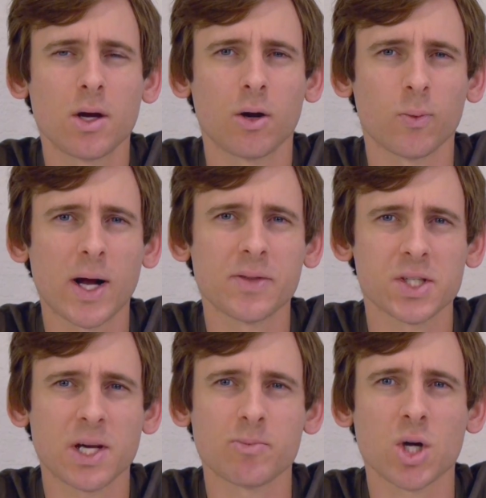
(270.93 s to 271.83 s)
around the
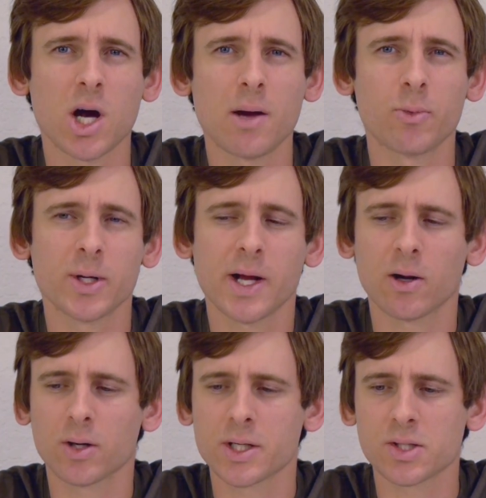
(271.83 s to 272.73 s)
same time when
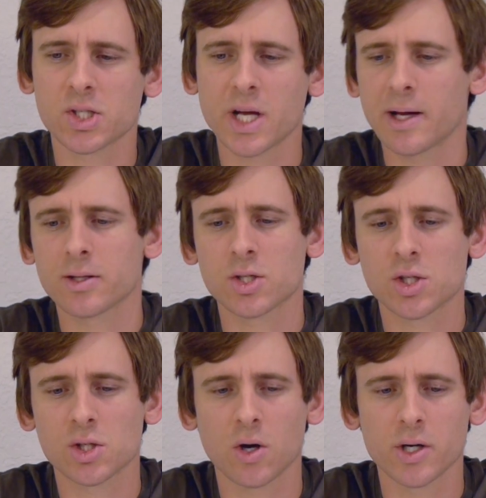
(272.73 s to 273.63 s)
Earon and Stan
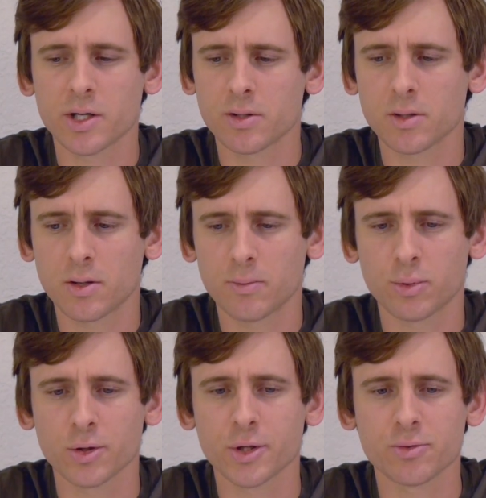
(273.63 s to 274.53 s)
started
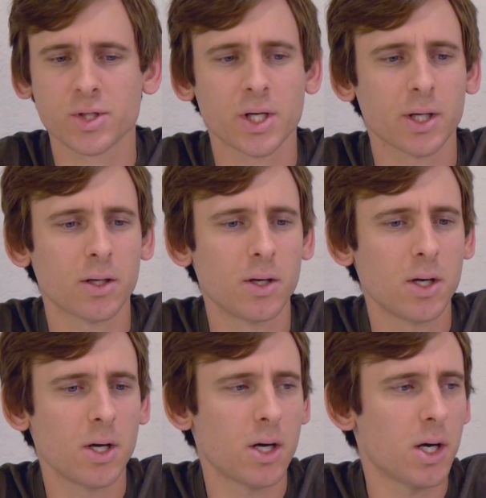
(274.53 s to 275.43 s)
producing
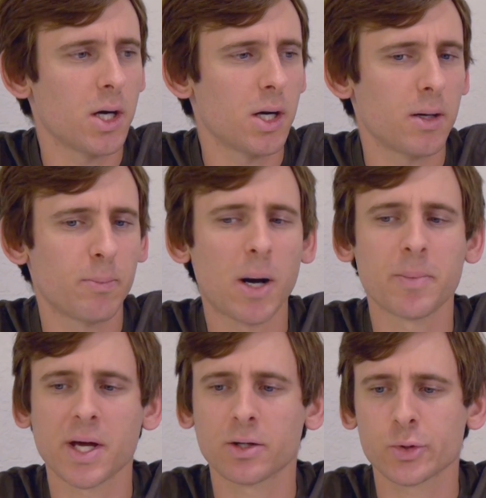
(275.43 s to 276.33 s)

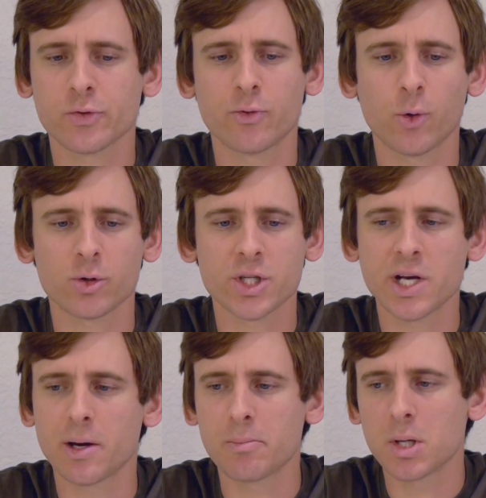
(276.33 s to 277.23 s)
pump handles for
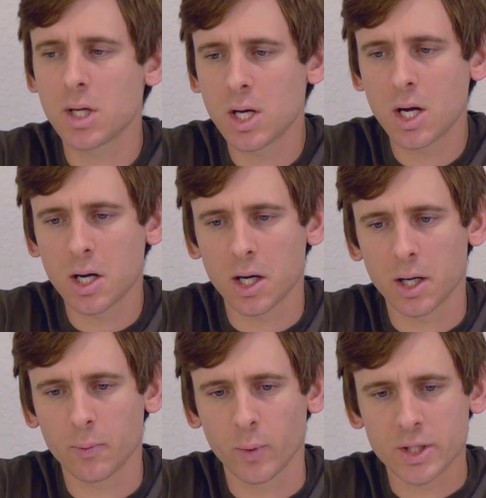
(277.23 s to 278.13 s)
Tim,
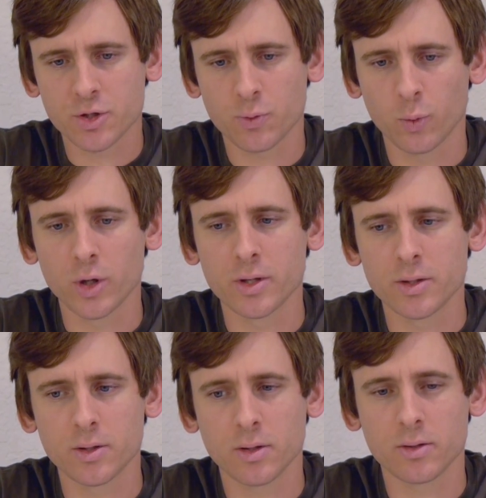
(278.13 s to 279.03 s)
which
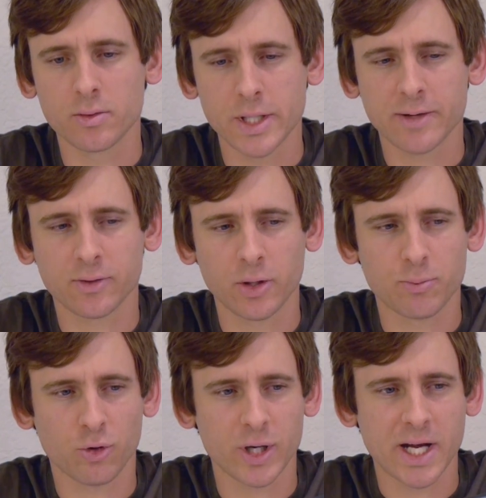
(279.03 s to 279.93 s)
would definitely
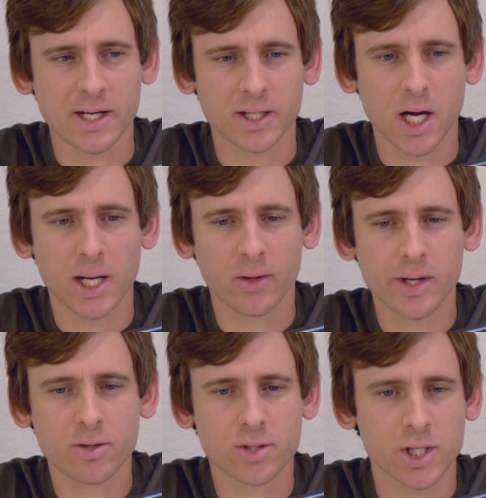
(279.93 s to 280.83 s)
predate
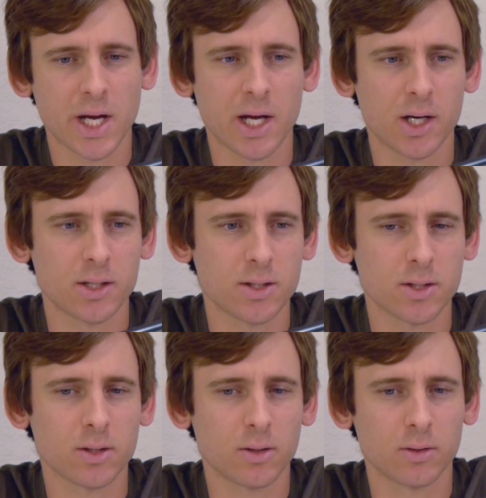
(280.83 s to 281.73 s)
Annihilators
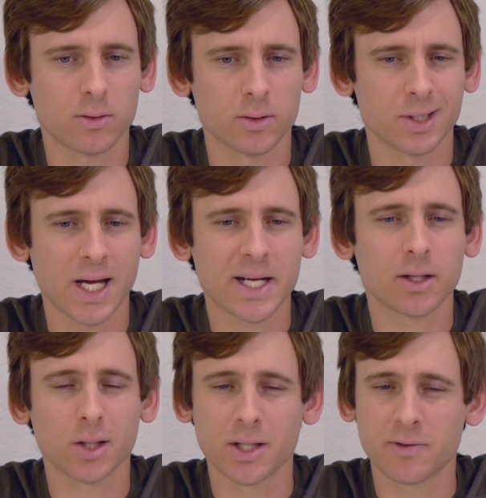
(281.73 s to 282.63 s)
and
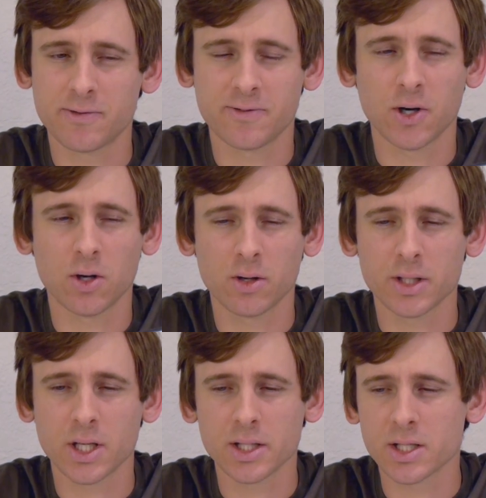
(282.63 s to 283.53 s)
likely fall
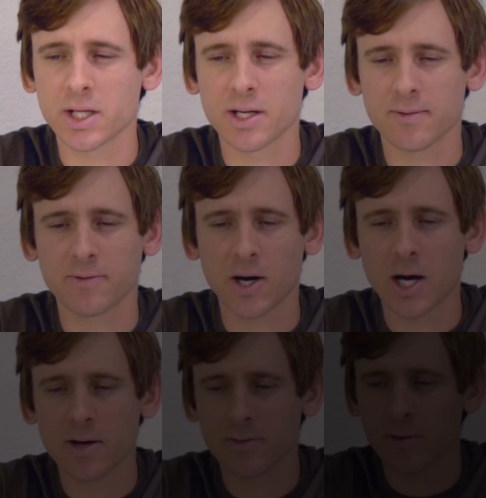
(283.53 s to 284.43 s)
in 1985.